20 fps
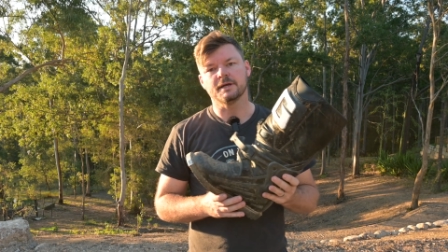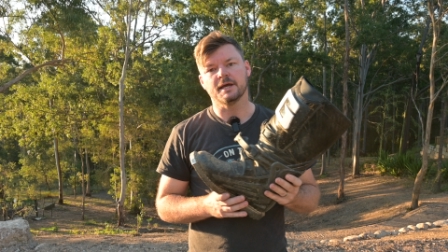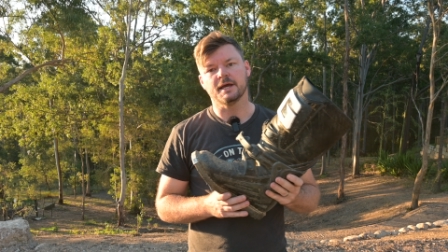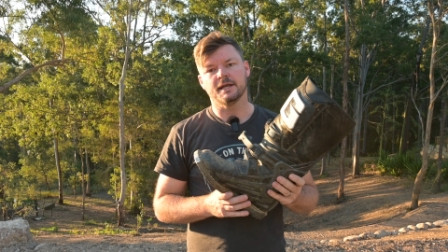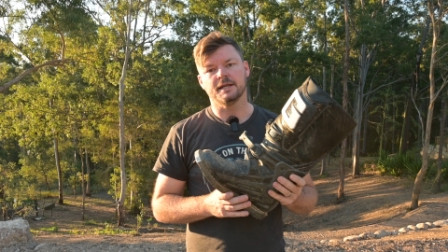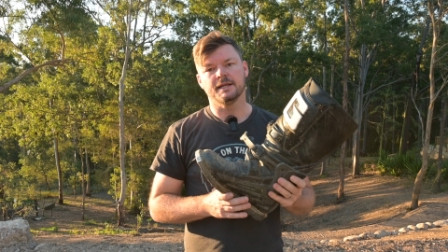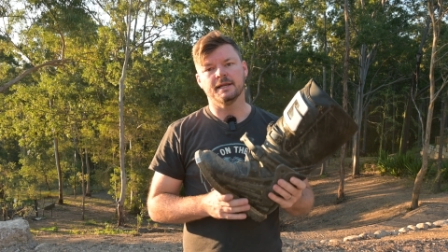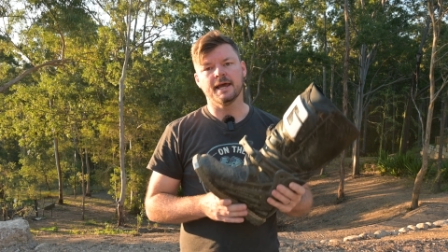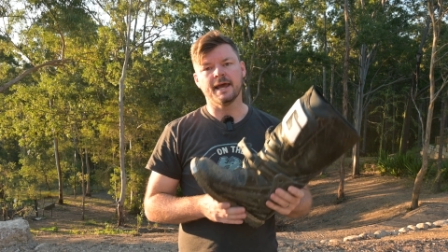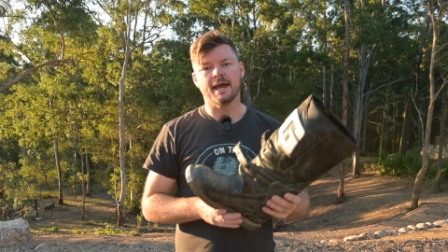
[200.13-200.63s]

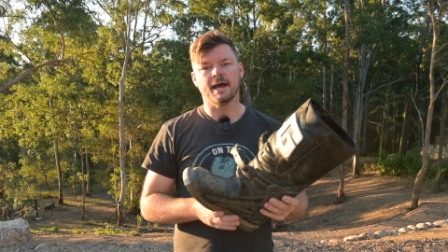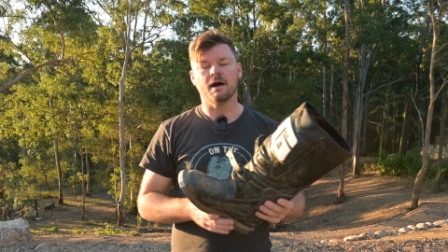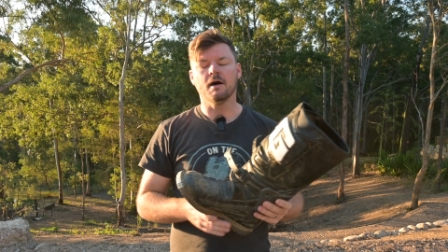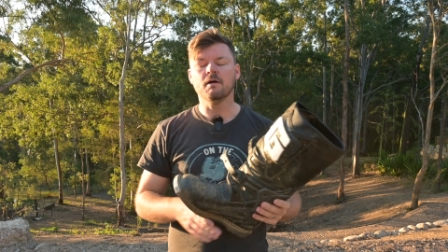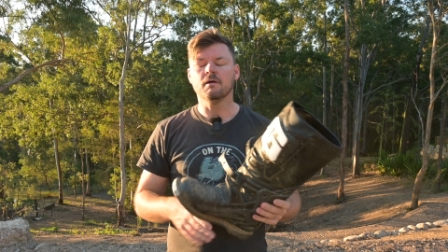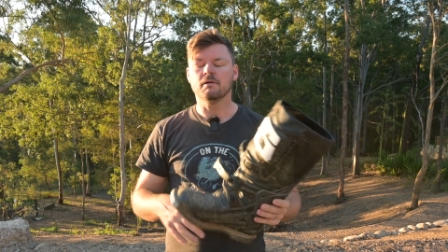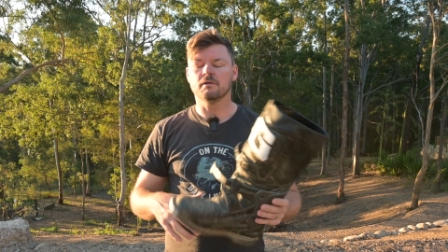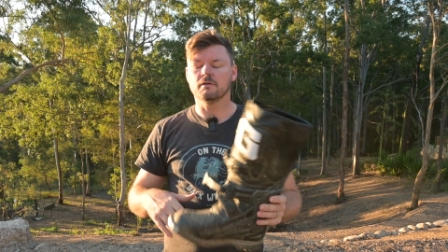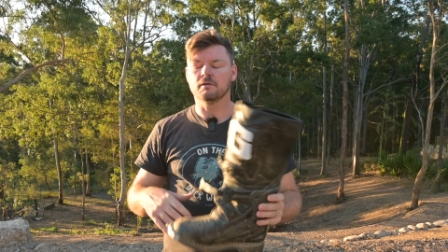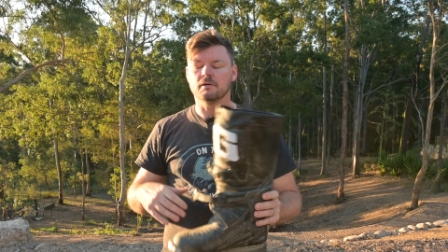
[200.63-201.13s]
and
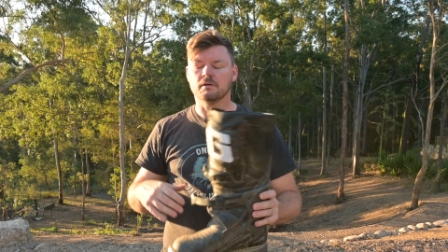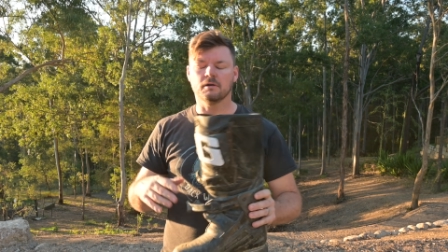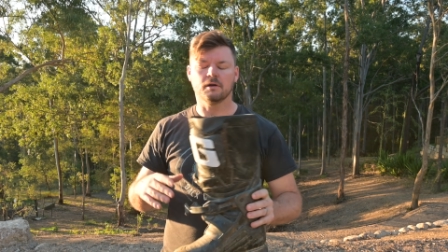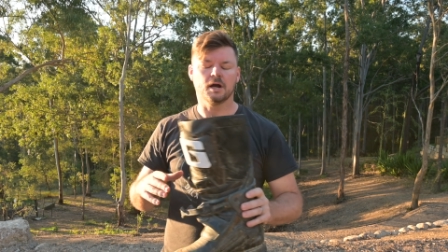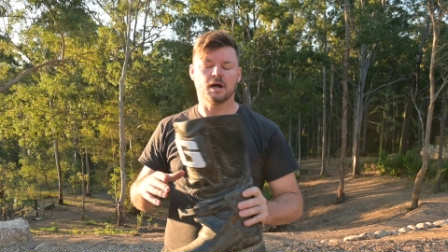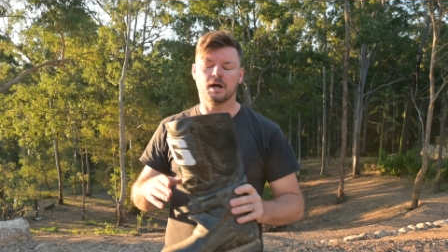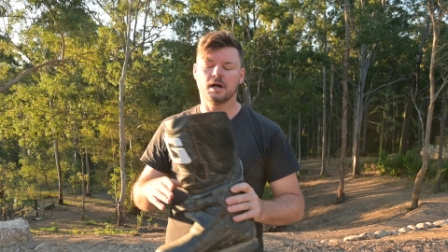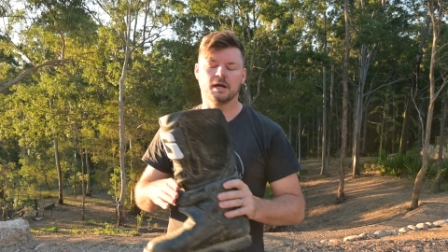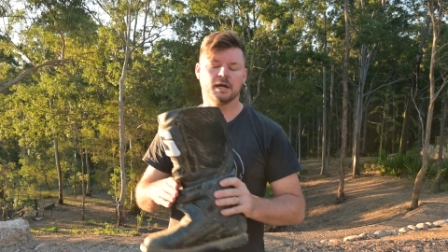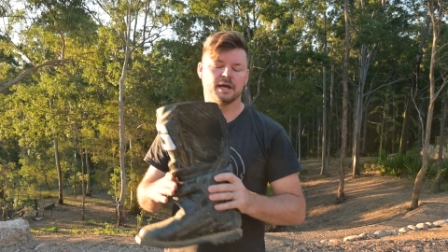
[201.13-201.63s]
now
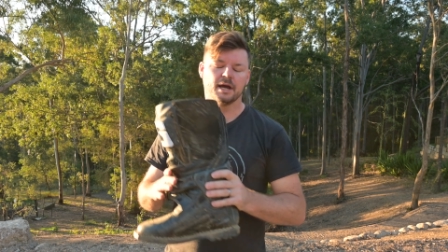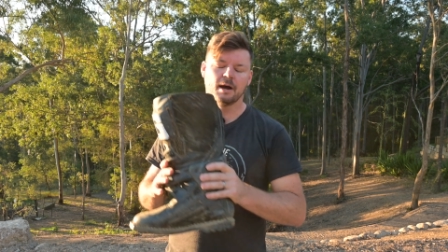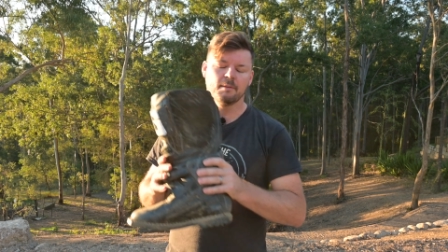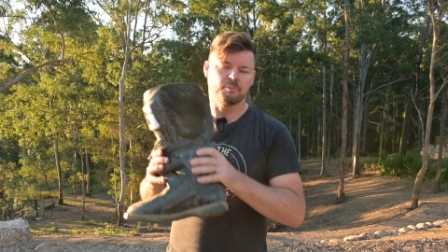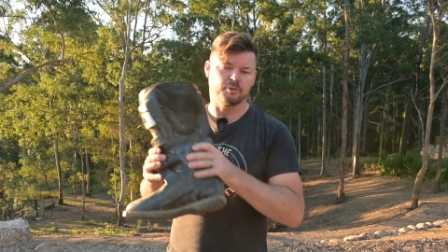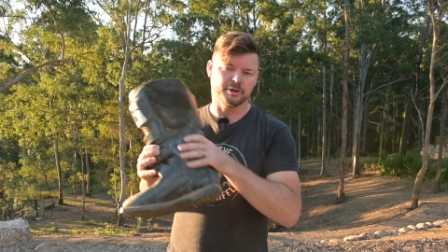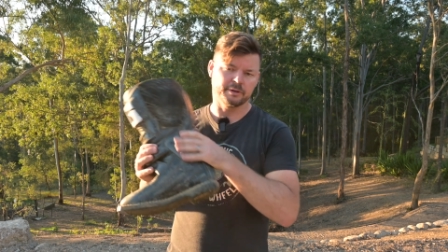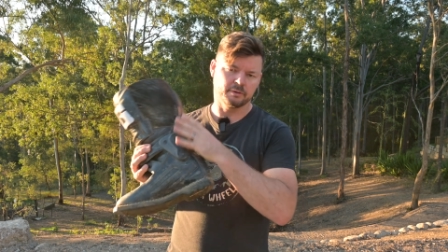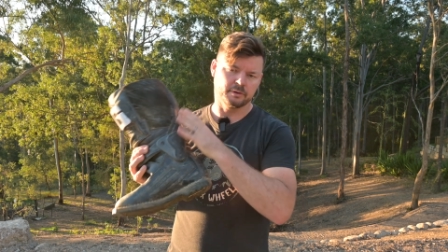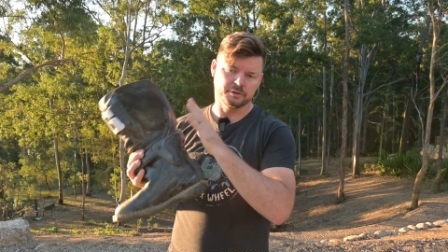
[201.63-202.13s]
I'm
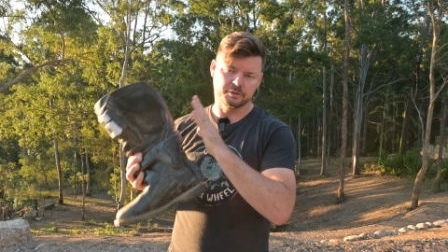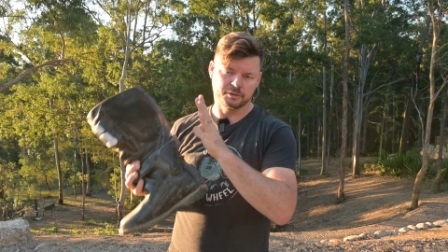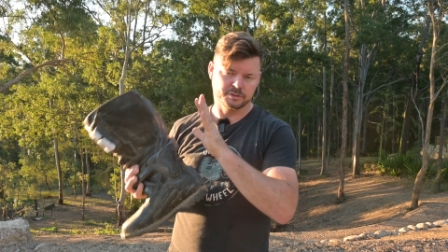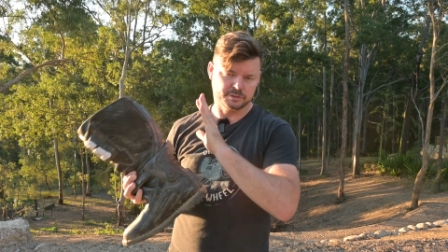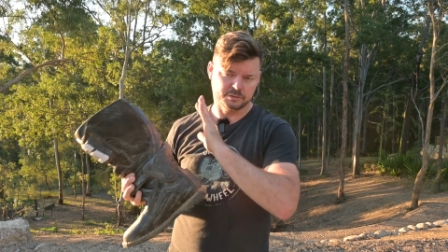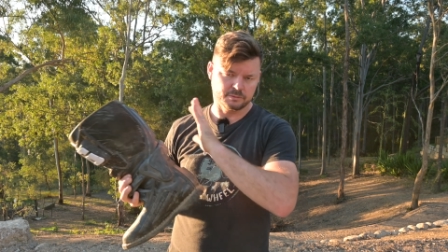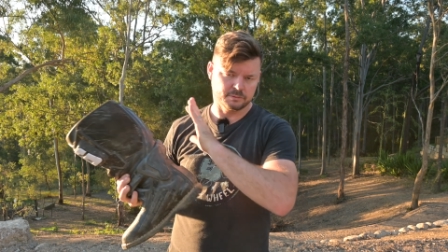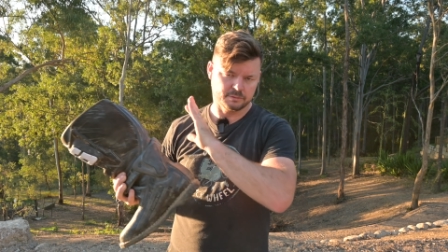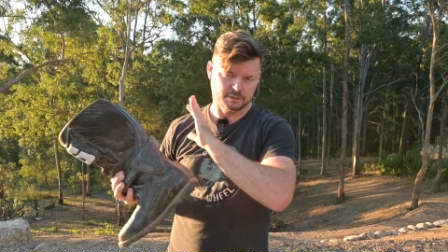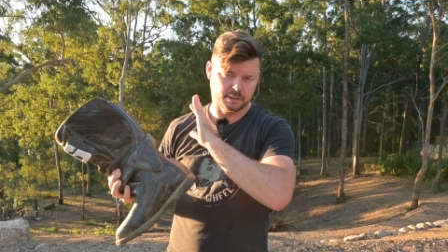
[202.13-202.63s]
pretty well used to it.